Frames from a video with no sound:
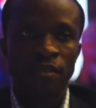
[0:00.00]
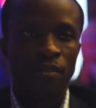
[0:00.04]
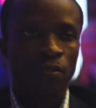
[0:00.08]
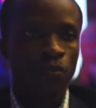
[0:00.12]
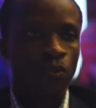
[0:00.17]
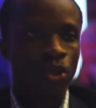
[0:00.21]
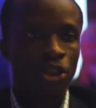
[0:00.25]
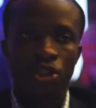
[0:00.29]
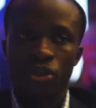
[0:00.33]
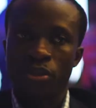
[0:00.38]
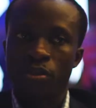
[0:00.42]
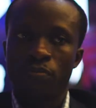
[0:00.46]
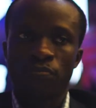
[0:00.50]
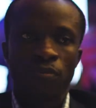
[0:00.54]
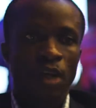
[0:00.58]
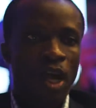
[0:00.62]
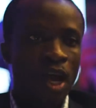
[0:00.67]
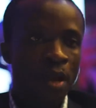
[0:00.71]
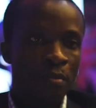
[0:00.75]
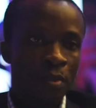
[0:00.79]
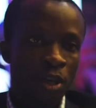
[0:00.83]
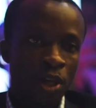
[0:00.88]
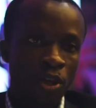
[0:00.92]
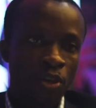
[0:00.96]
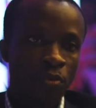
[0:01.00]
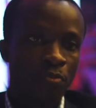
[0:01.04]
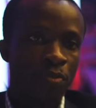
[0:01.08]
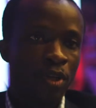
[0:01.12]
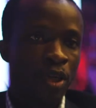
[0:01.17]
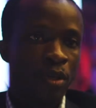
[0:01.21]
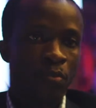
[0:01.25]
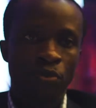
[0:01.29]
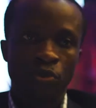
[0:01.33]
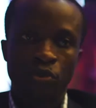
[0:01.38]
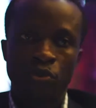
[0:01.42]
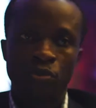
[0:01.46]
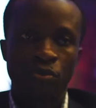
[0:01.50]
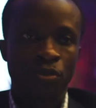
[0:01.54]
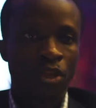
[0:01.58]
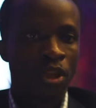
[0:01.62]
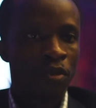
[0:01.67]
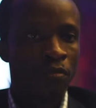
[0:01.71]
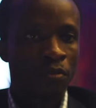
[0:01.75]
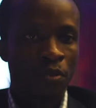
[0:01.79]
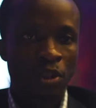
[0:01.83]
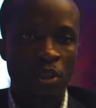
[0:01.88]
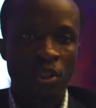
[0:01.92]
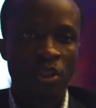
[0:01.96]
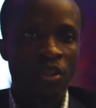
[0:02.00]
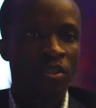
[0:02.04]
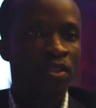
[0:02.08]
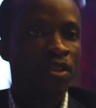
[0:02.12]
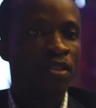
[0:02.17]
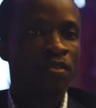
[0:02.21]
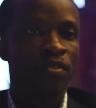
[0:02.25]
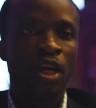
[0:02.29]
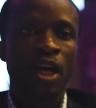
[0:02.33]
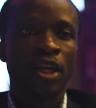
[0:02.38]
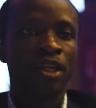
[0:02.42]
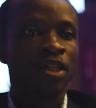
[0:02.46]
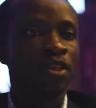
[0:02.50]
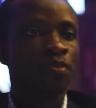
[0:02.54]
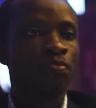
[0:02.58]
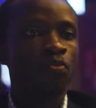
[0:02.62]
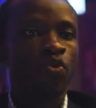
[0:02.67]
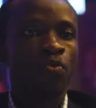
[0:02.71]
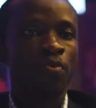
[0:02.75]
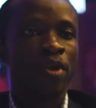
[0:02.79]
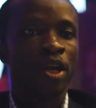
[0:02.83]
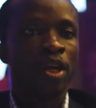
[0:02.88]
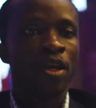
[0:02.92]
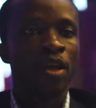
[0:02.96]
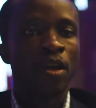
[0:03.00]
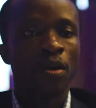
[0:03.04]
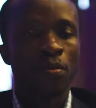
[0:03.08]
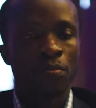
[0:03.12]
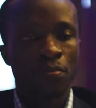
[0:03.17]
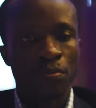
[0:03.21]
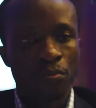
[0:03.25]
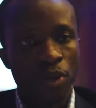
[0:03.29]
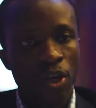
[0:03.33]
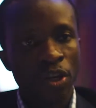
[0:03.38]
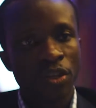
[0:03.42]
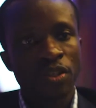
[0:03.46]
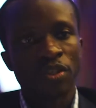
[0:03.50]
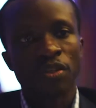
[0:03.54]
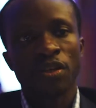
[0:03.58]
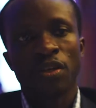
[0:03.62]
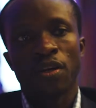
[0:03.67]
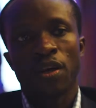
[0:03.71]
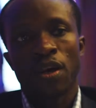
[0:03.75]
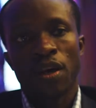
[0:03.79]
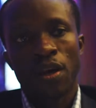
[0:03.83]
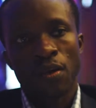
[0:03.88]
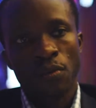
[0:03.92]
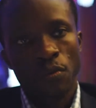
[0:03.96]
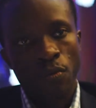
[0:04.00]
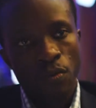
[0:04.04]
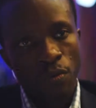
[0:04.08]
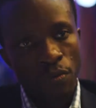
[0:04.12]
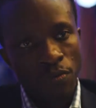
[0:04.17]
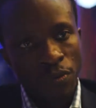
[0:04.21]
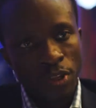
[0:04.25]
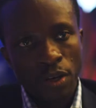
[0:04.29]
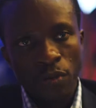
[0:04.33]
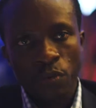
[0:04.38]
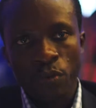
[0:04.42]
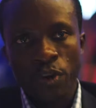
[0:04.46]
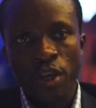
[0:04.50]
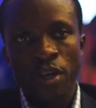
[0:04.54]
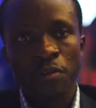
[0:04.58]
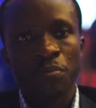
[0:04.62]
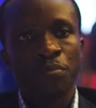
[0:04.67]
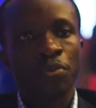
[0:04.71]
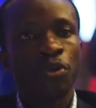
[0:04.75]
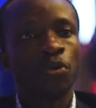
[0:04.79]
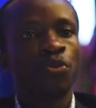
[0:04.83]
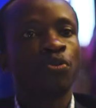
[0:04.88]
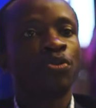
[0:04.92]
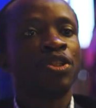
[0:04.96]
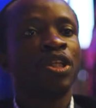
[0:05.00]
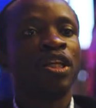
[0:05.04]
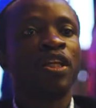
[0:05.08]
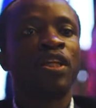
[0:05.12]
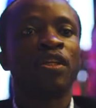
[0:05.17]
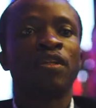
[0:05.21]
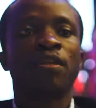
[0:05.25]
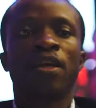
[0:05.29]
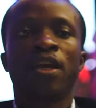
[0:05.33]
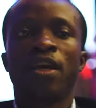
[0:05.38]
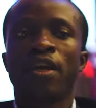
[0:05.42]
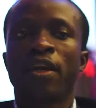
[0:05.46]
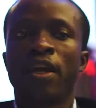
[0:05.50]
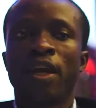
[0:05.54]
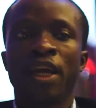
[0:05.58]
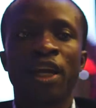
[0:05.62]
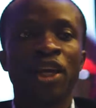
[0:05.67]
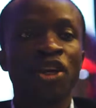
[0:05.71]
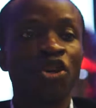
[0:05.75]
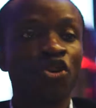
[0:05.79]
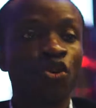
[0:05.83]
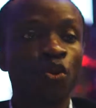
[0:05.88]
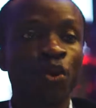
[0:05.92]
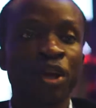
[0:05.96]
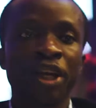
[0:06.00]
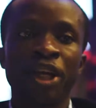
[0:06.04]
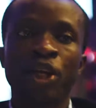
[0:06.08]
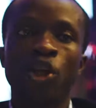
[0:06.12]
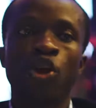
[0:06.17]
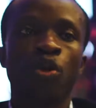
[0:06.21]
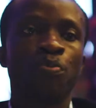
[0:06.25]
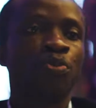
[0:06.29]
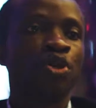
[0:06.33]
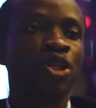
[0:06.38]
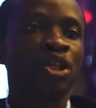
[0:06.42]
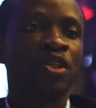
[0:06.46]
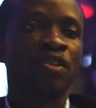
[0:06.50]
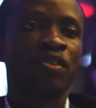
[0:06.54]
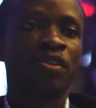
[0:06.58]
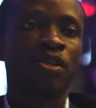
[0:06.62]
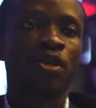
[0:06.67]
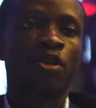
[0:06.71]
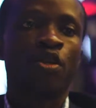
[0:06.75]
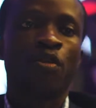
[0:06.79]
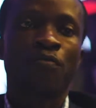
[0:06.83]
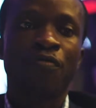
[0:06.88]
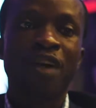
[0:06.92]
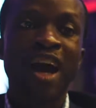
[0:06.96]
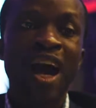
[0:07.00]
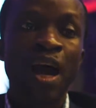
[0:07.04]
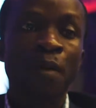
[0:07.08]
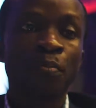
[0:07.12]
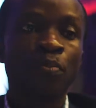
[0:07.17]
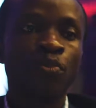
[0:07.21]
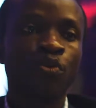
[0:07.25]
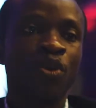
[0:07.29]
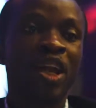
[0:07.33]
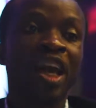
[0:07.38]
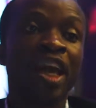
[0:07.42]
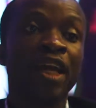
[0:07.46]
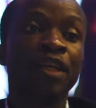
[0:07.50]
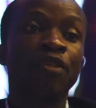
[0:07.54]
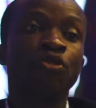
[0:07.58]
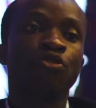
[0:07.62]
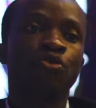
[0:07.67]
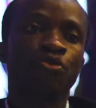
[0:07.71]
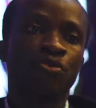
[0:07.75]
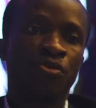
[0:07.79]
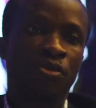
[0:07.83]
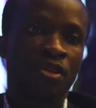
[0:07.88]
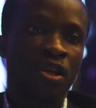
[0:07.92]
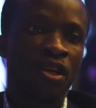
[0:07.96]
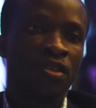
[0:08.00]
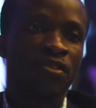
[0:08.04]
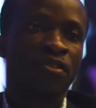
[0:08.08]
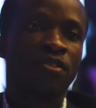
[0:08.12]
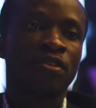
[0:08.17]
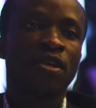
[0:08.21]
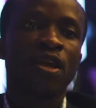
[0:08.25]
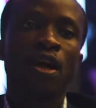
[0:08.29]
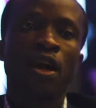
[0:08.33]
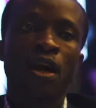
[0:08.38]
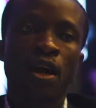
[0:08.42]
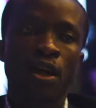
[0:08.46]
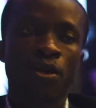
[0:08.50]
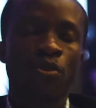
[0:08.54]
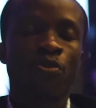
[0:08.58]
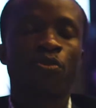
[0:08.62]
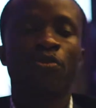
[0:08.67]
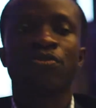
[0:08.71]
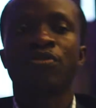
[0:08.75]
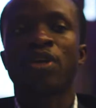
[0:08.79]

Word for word: which I may not be able to give you the details at this moment, but we are building a growing community of Apple enthusiasts across